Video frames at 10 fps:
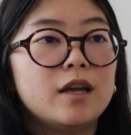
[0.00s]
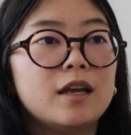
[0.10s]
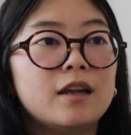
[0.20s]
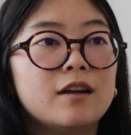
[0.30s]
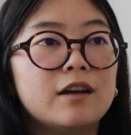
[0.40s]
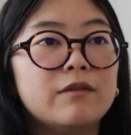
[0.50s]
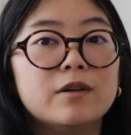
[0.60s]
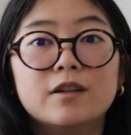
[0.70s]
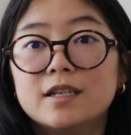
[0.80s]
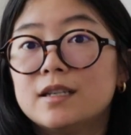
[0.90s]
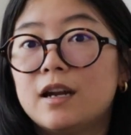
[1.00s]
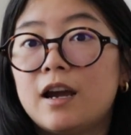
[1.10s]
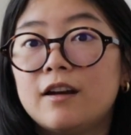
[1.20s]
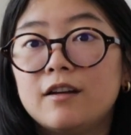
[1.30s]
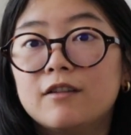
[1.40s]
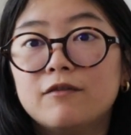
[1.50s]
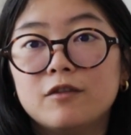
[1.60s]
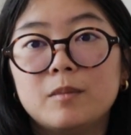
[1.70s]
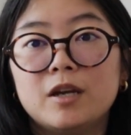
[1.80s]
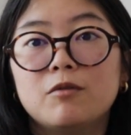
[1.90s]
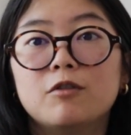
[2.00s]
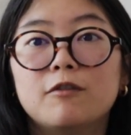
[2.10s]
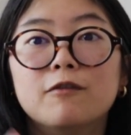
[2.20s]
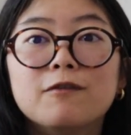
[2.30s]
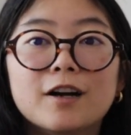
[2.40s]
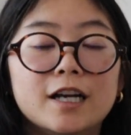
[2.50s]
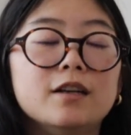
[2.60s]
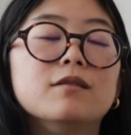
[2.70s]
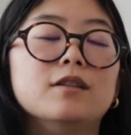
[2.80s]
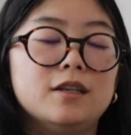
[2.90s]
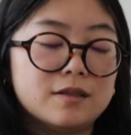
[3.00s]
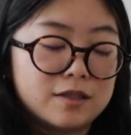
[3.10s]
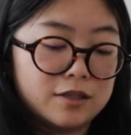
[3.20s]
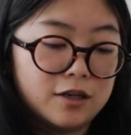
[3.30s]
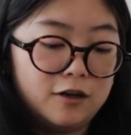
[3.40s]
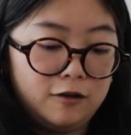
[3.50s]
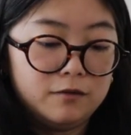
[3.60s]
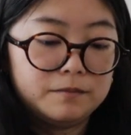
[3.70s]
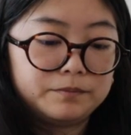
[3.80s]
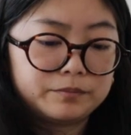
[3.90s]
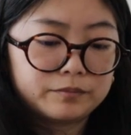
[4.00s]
and I realized I had enough for a Pinguano finally, so